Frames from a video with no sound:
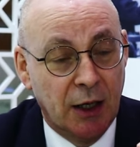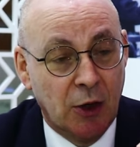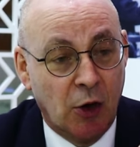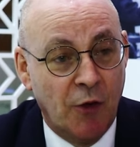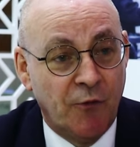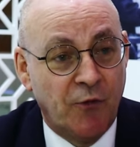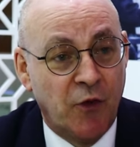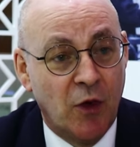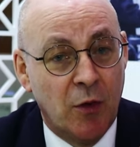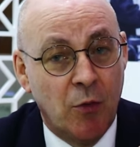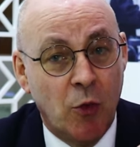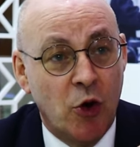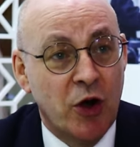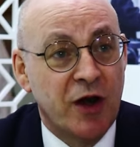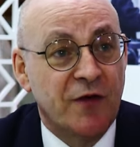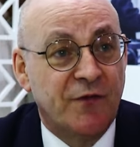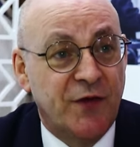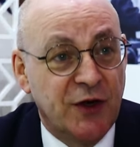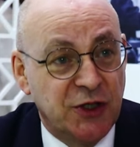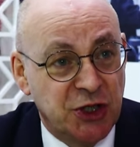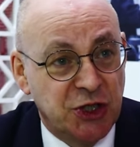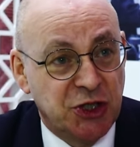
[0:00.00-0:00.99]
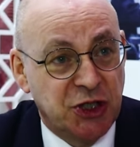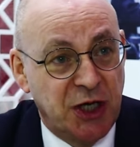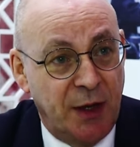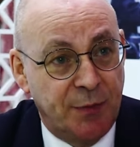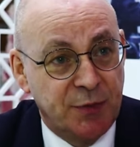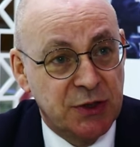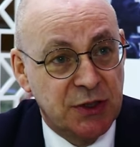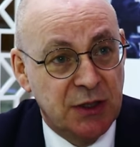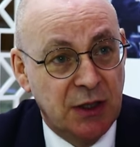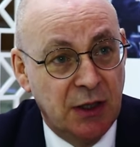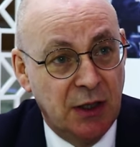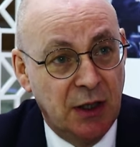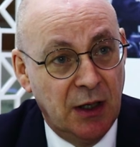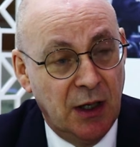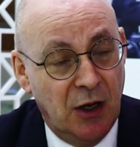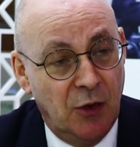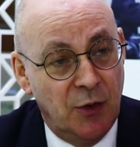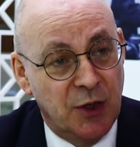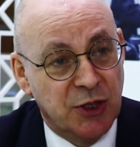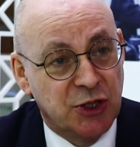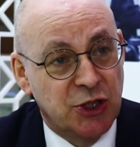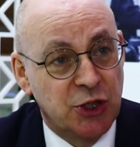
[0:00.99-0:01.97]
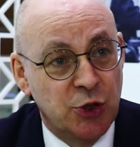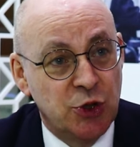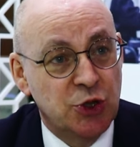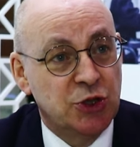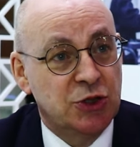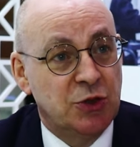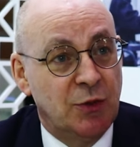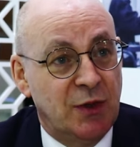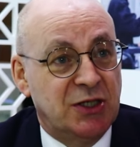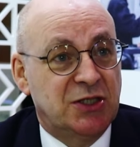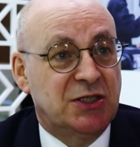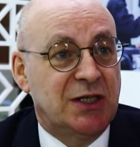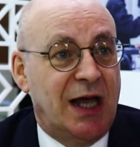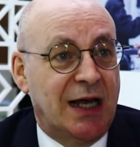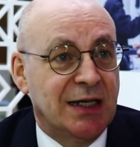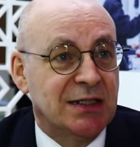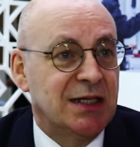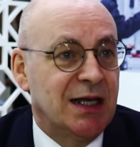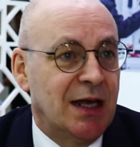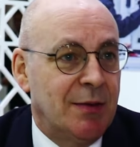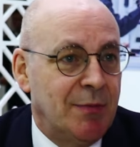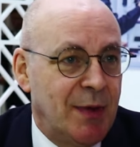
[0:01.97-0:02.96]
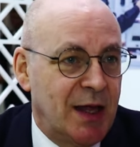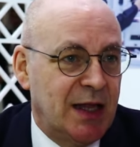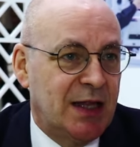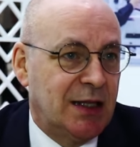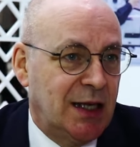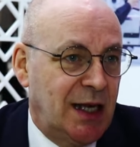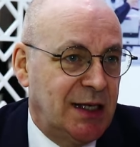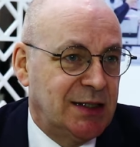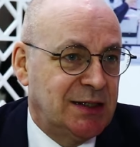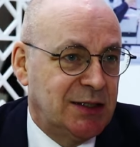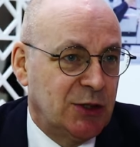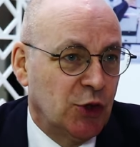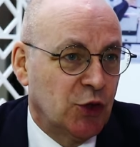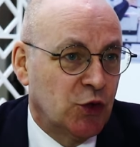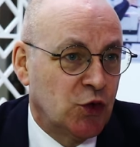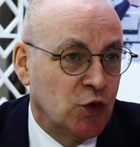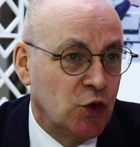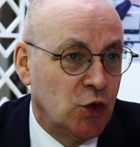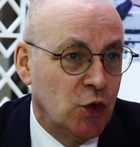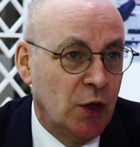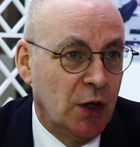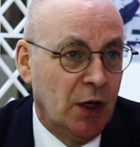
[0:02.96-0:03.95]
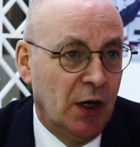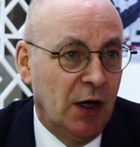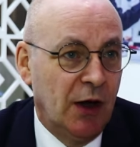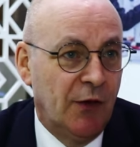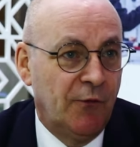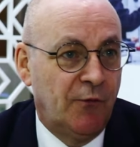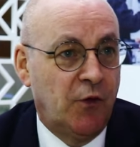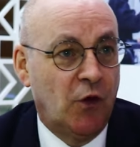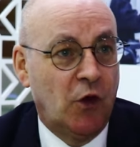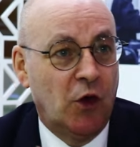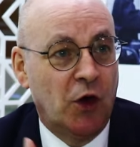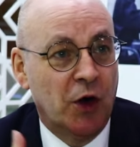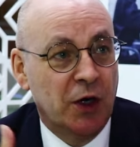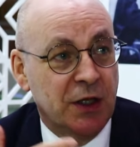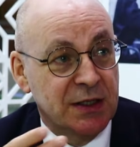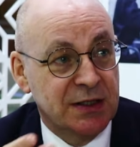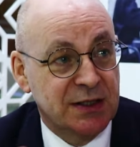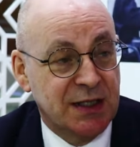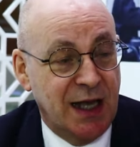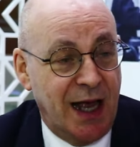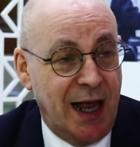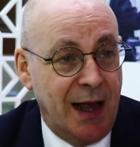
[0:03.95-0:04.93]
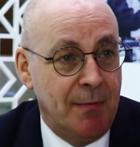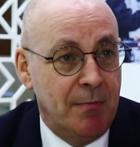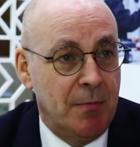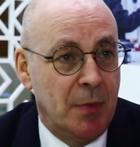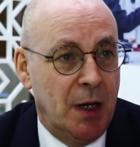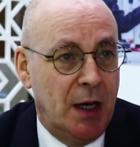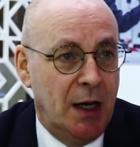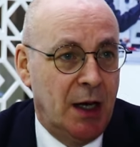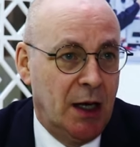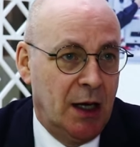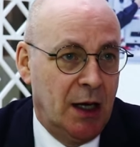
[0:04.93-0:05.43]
go for more efficient ships, which actually emit less CO2 for the same